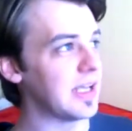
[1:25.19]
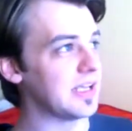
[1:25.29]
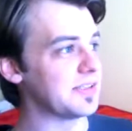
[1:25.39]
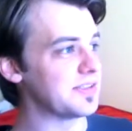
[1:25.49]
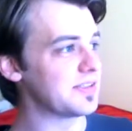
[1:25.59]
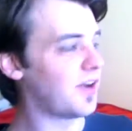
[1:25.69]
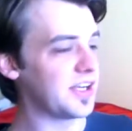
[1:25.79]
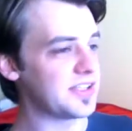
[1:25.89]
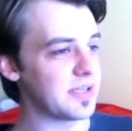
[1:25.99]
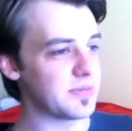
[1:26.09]
is
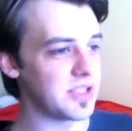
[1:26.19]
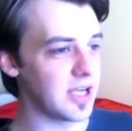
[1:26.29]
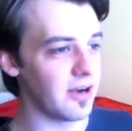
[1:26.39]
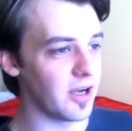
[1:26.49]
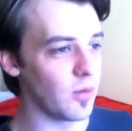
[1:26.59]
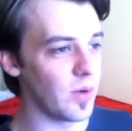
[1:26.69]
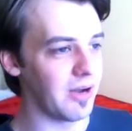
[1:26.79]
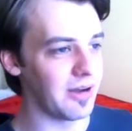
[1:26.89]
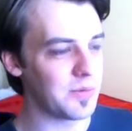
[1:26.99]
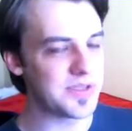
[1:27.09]
finding some scenario
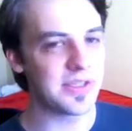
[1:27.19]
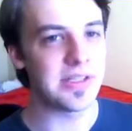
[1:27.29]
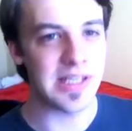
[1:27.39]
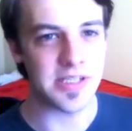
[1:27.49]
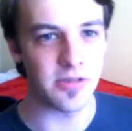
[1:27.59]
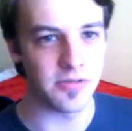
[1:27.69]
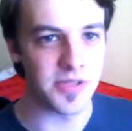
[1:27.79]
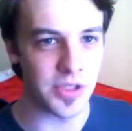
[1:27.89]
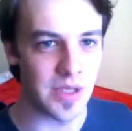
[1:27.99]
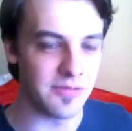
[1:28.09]
where it was the lesser of two